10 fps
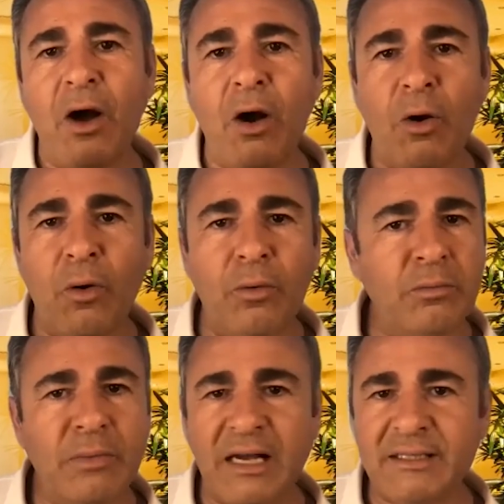
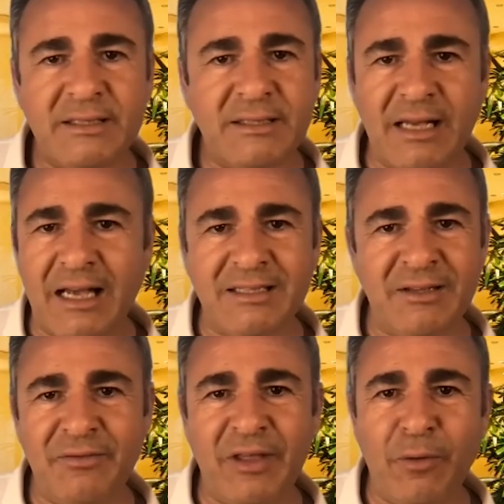go as
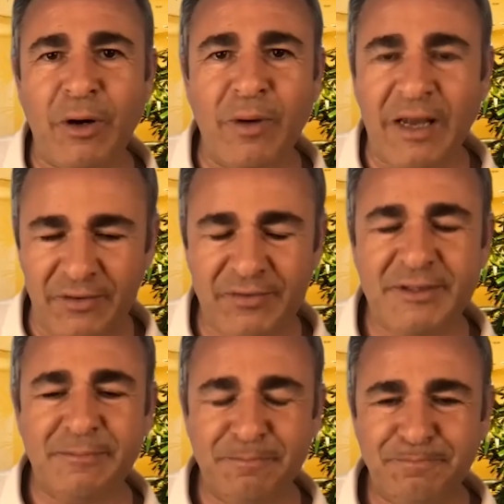if they were
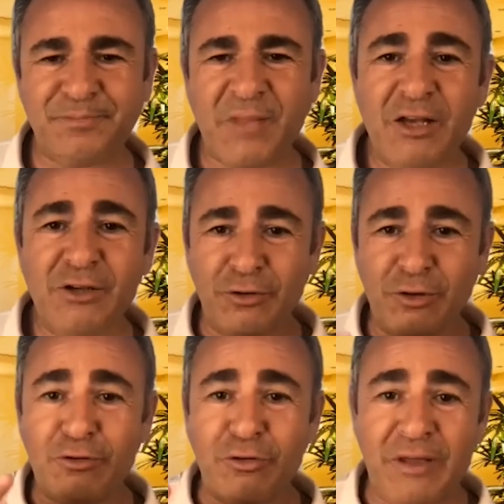waves. So
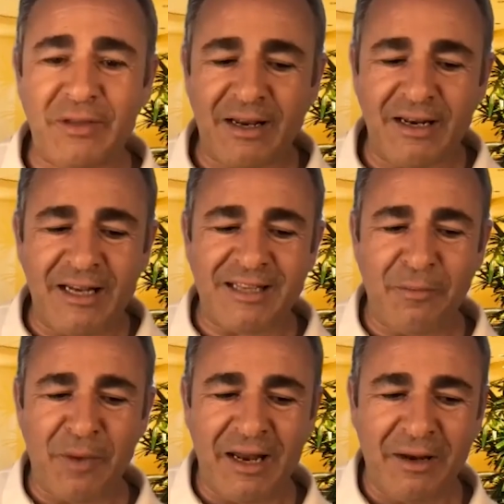those three techniques I
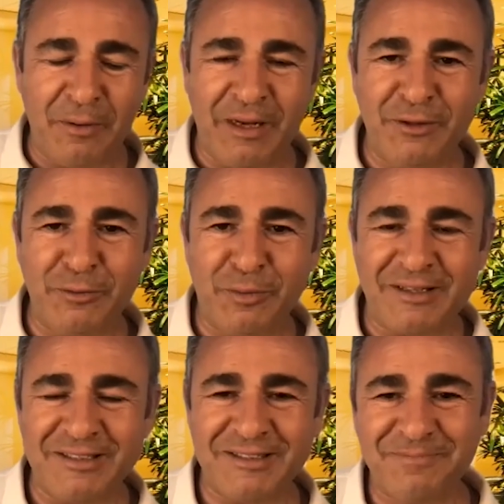invite everybody to
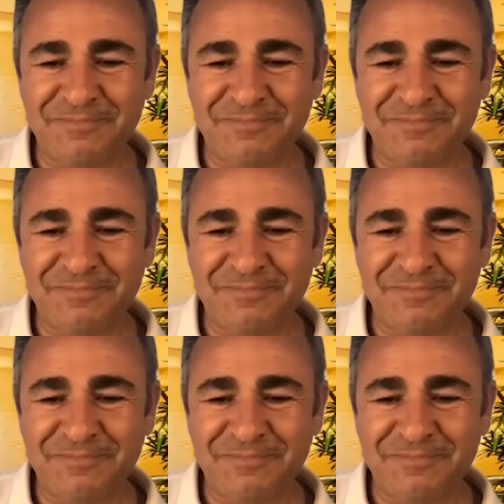practice.